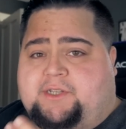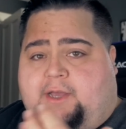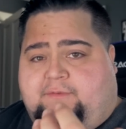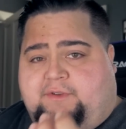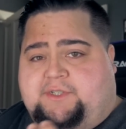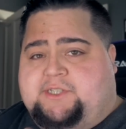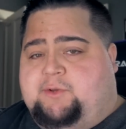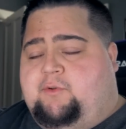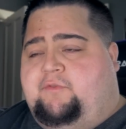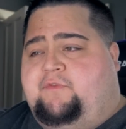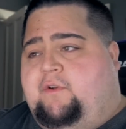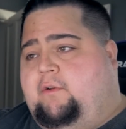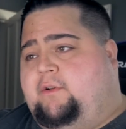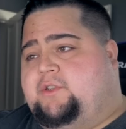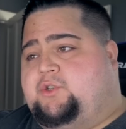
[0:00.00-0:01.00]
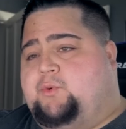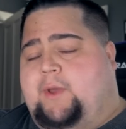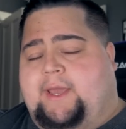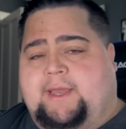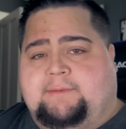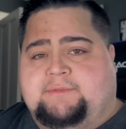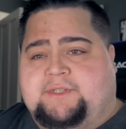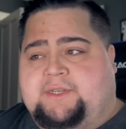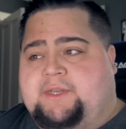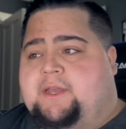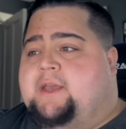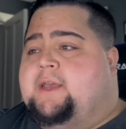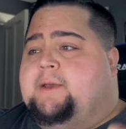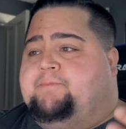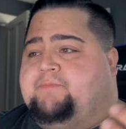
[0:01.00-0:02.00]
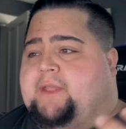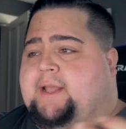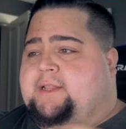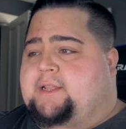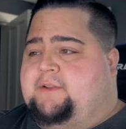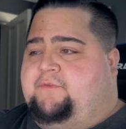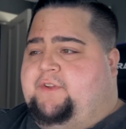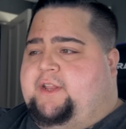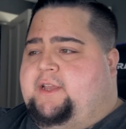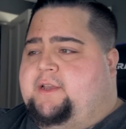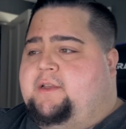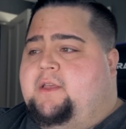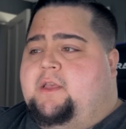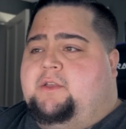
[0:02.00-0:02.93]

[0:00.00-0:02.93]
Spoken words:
obviously referring to AMD and NVIDIA.